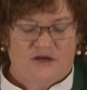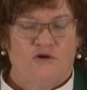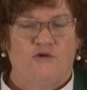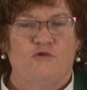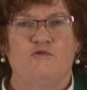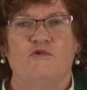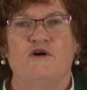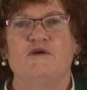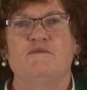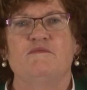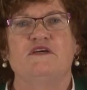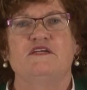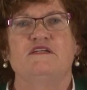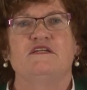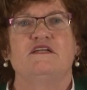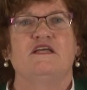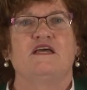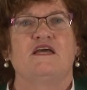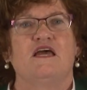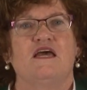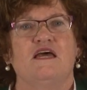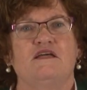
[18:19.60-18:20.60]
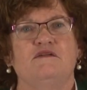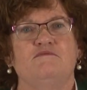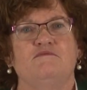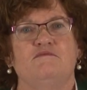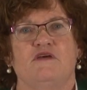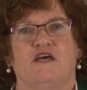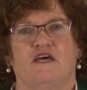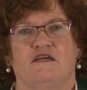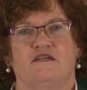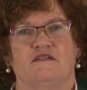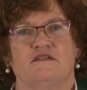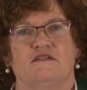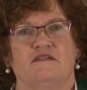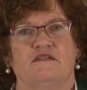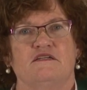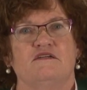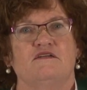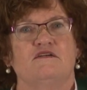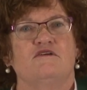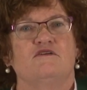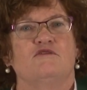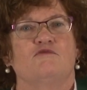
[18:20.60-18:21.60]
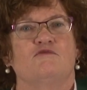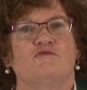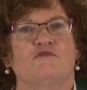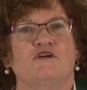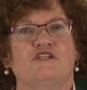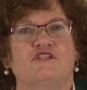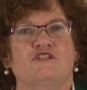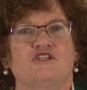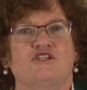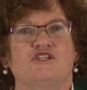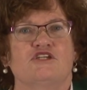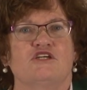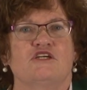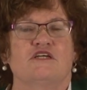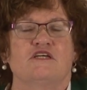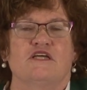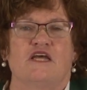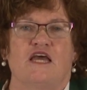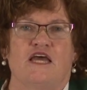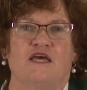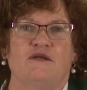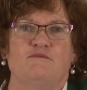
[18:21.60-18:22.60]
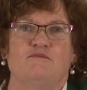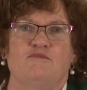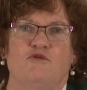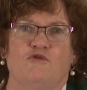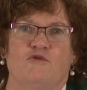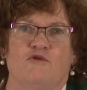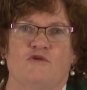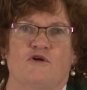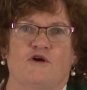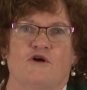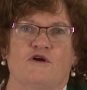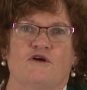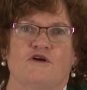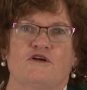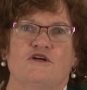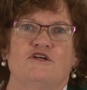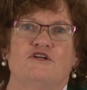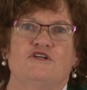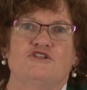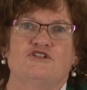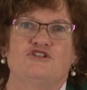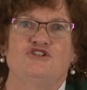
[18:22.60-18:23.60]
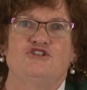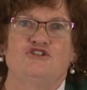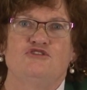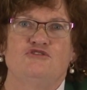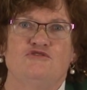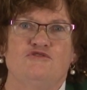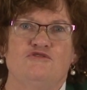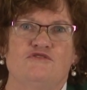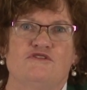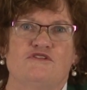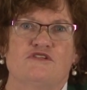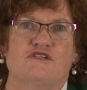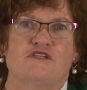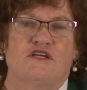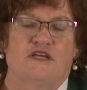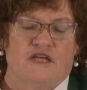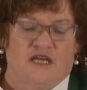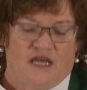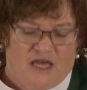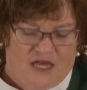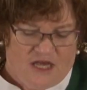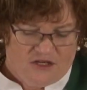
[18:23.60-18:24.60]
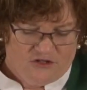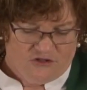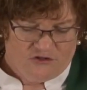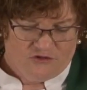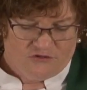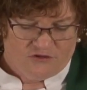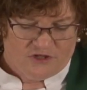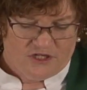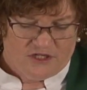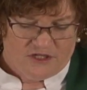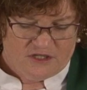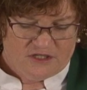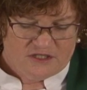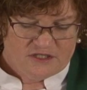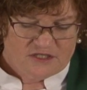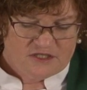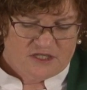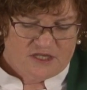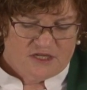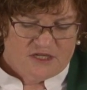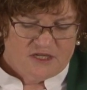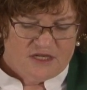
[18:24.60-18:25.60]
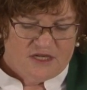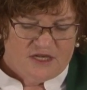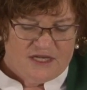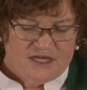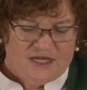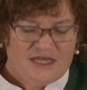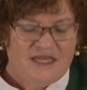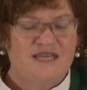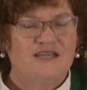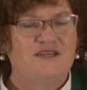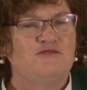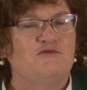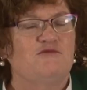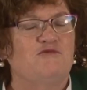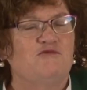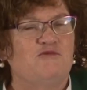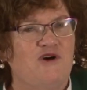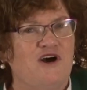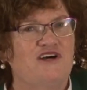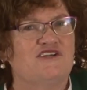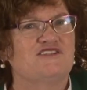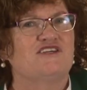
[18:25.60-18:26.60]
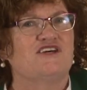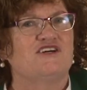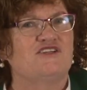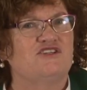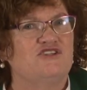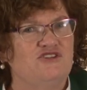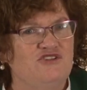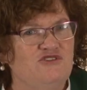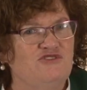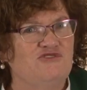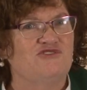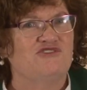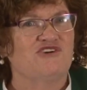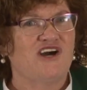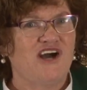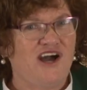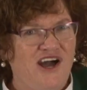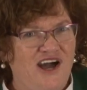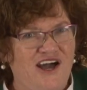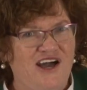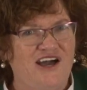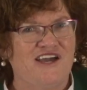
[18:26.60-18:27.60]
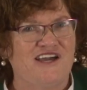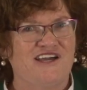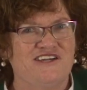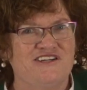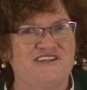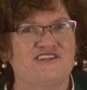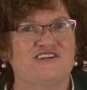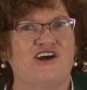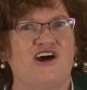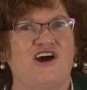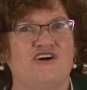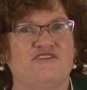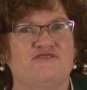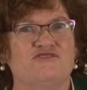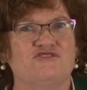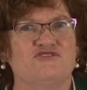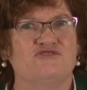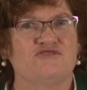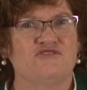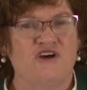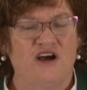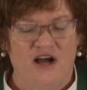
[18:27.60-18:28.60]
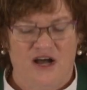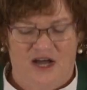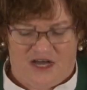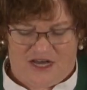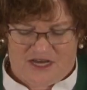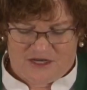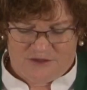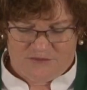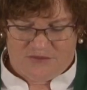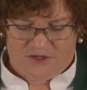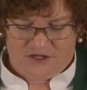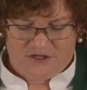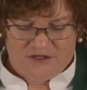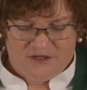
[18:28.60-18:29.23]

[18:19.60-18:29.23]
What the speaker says: Women and men, rich and poor, Jews and Greeks. It was a new kind of tribe.